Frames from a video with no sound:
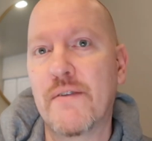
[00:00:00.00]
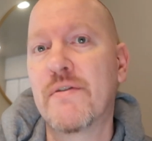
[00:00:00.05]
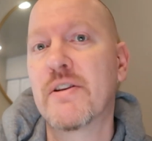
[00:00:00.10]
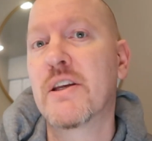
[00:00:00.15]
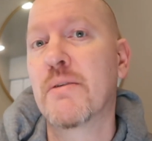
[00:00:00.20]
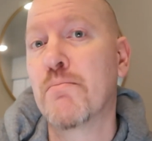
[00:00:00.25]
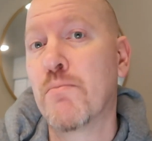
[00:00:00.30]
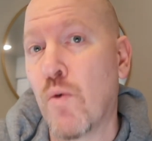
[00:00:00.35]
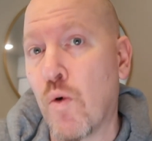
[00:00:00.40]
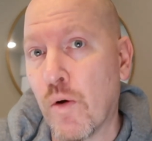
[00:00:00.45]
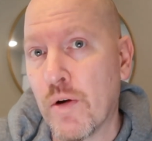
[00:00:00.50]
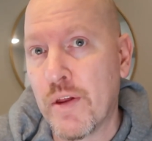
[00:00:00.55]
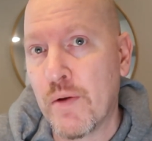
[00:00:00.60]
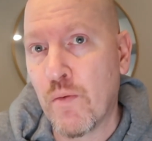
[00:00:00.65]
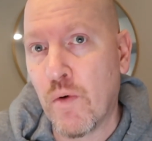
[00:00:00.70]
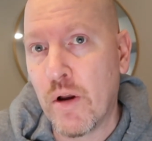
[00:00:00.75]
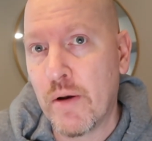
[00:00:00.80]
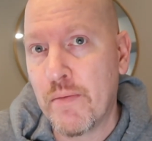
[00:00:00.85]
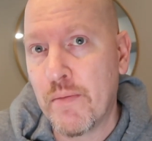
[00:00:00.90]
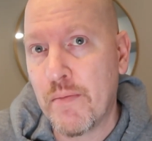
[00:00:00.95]
If it's more than
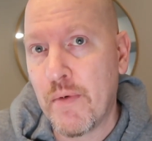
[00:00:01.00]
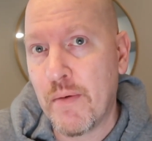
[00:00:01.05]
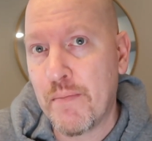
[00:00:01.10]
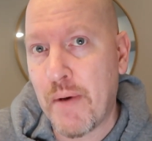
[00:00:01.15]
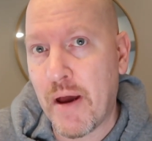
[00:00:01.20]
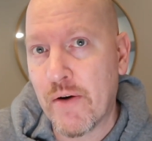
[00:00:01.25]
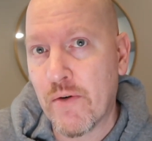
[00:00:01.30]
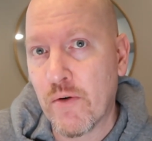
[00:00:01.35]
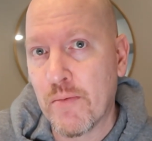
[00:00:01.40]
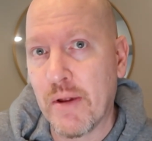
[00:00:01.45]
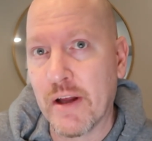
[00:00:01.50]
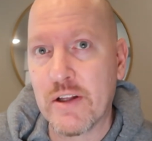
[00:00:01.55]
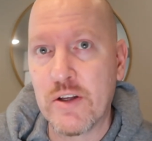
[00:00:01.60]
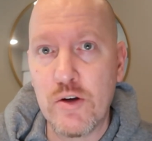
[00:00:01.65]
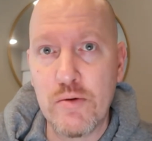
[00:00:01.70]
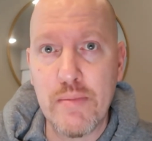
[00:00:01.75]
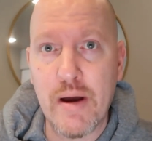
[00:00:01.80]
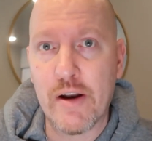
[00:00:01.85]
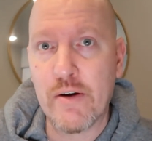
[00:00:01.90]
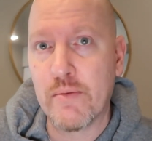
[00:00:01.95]
one bedroom, like
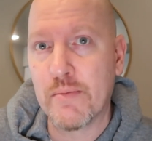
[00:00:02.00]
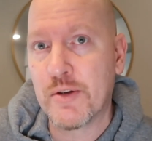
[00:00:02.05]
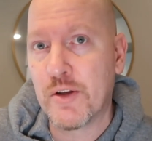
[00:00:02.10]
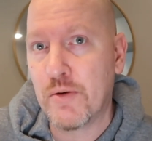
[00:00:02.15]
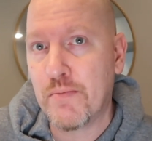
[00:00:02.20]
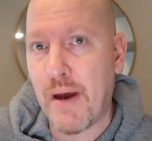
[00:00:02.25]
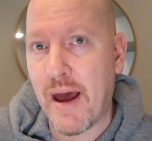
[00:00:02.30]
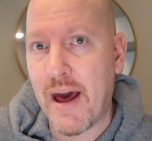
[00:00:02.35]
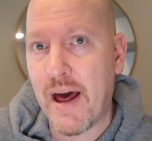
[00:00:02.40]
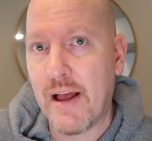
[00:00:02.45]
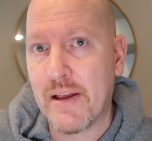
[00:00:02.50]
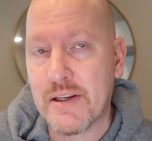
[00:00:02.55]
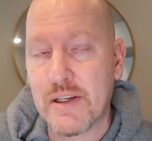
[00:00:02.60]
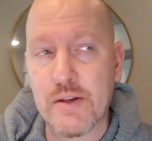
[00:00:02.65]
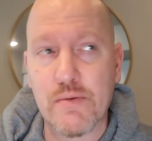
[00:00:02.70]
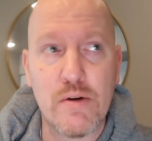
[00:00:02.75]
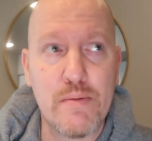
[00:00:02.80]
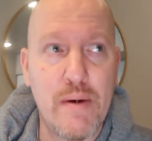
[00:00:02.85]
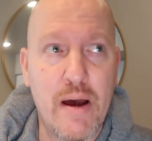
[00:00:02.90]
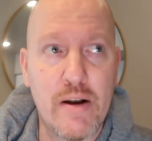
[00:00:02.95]
two bedrooms, two baths,
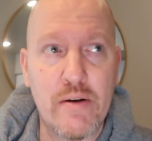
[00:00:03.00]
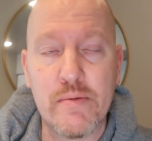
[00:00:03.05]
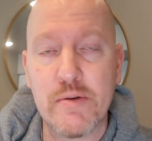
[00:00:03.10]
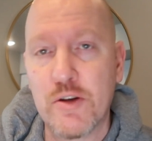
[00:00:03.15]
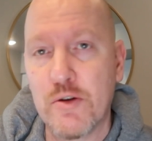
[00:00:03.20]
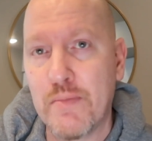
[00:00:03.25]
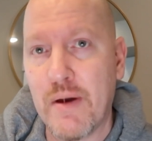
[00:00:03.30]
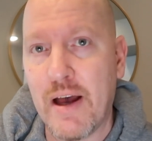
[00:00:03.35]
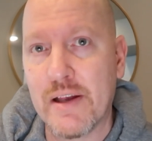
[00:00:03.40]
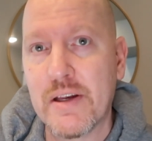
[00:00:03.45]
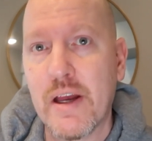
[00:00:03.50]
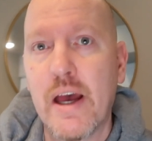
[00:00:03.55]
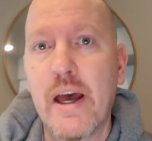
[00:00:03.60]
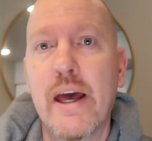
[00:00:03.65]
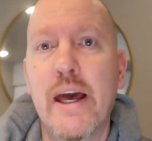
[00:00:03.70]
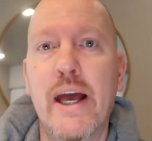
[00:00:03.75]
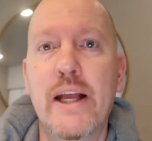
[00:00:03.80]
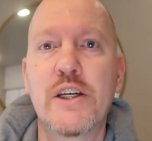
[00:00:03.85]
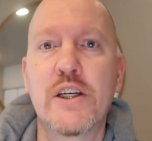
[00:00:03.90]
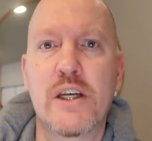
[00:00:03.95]
three bedrooms, two baths,
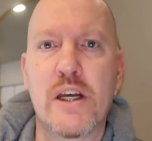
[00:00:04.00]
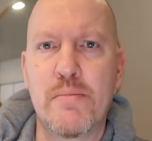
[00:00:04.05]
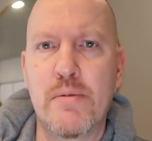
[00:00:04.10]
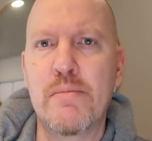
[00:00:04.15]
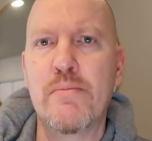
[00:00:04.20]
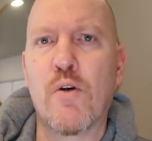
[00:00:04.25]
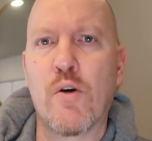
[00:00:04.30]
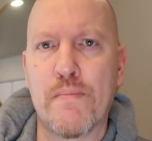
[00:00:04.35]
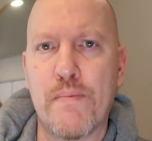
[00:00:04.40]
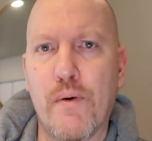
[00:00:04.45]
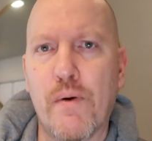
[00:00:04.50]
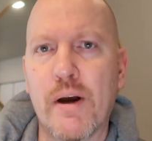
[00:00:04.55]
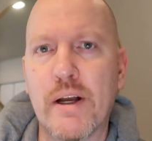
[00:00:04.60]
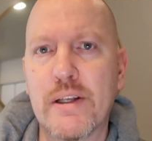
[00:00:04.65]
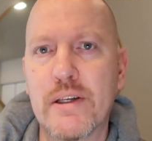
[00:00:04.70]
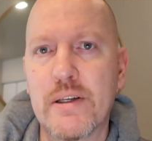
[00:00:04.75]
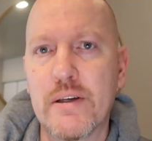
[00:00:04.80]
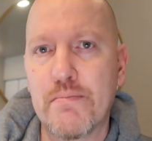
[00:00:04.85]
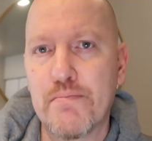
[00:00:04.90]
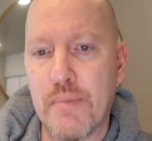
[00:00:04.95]
it's just gonna be more
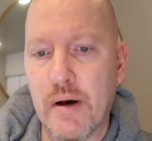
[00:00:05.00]
points.